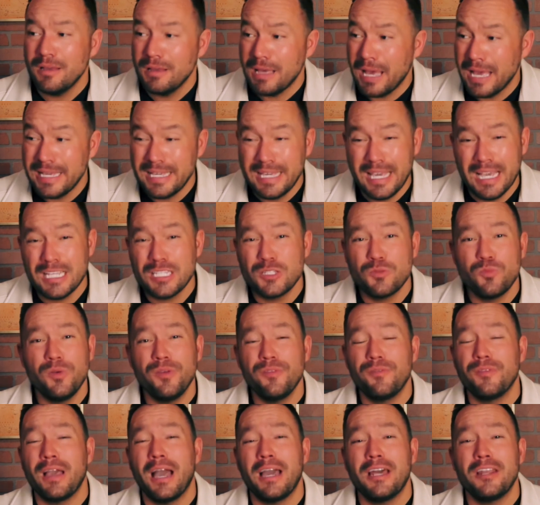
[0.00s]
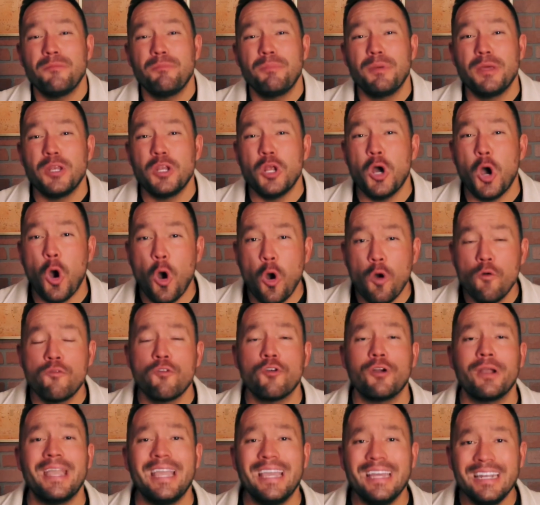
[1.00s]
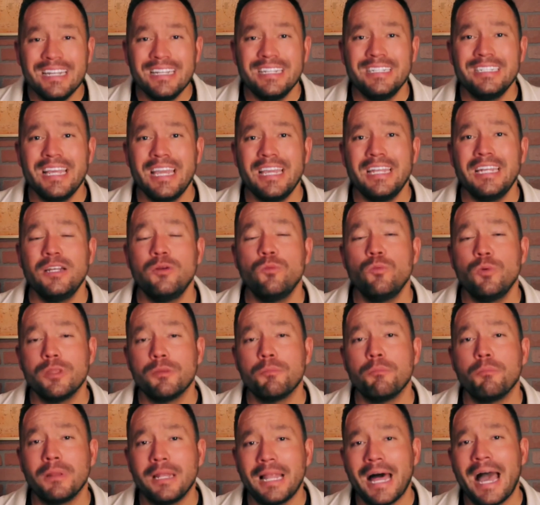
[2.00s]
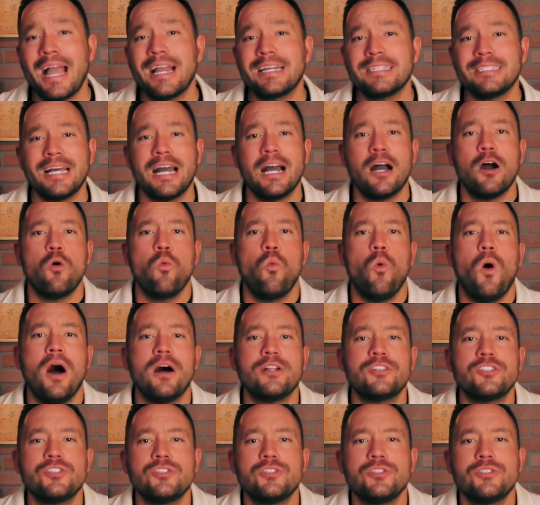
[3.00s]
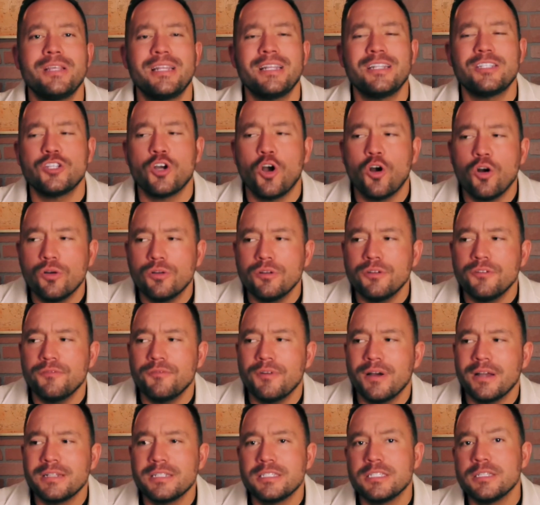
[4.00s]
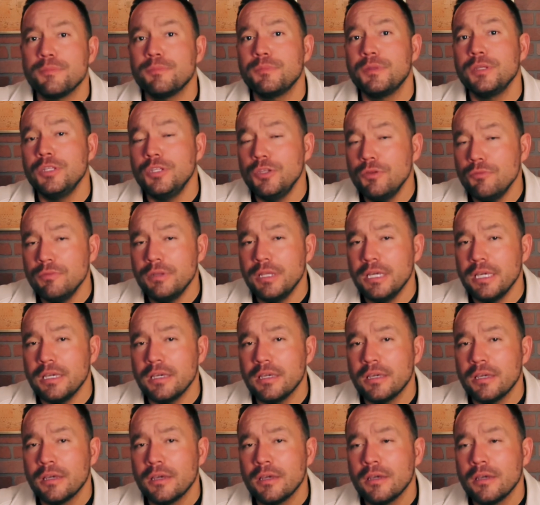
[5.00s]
I guess we've kind of been over inundated with black dial watches that it's hard to find something unique.